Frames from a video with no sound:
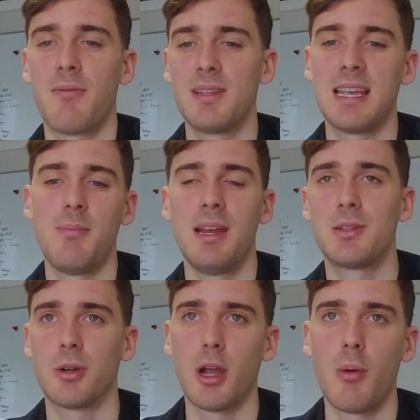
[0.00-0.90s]
Every 10
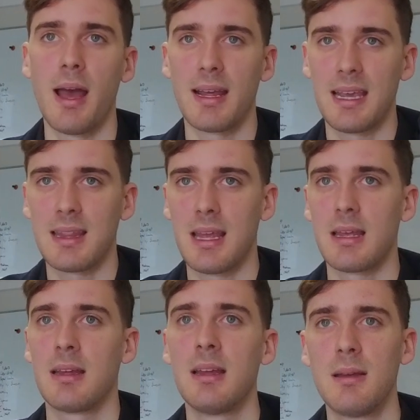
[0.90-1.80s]
minutes you'll go out, get
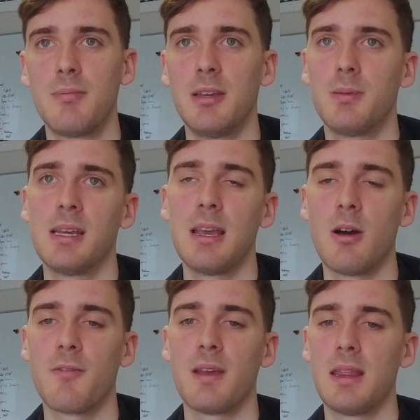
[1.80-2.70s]
the PPE
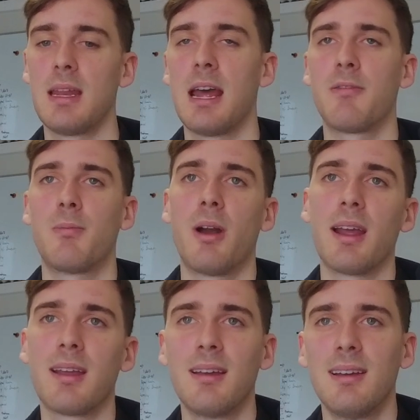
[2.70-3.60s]
off and then have a break.